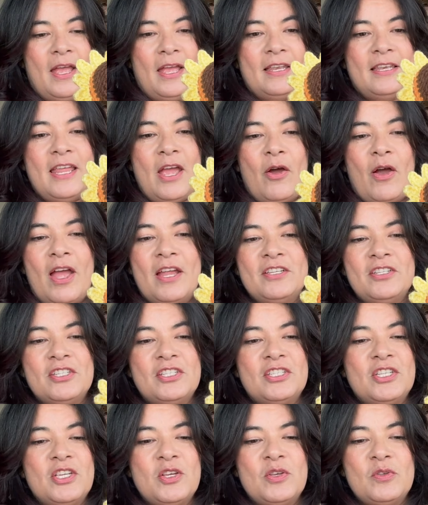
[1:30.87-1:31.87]
Now I
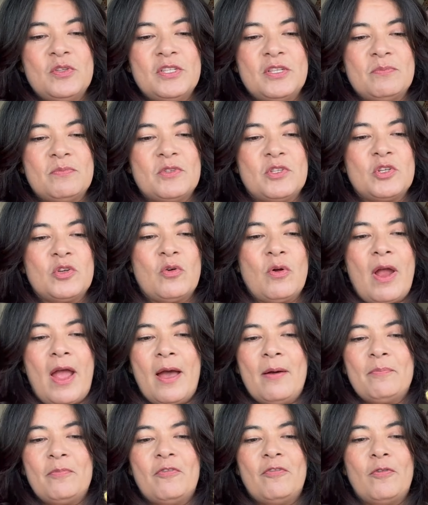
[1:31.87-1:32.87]
just used some
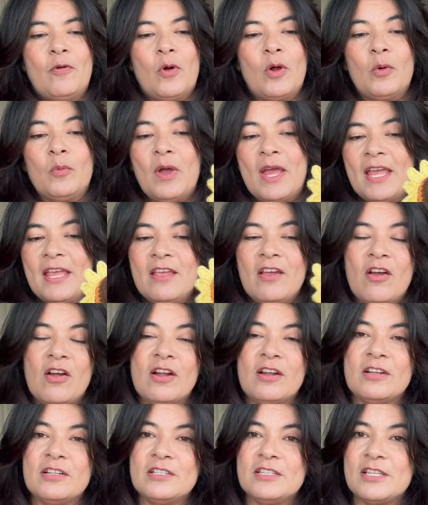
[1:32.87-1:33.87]
scrap 4-weight
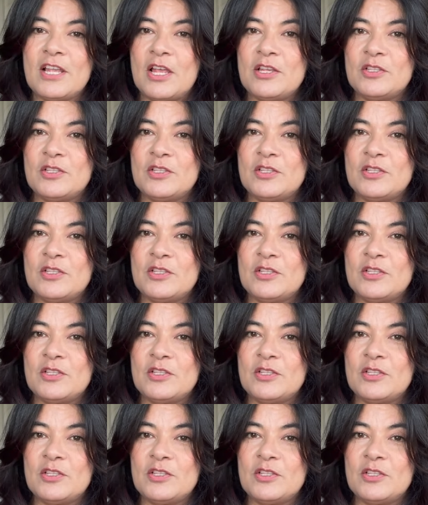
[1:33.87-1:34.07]
yarns.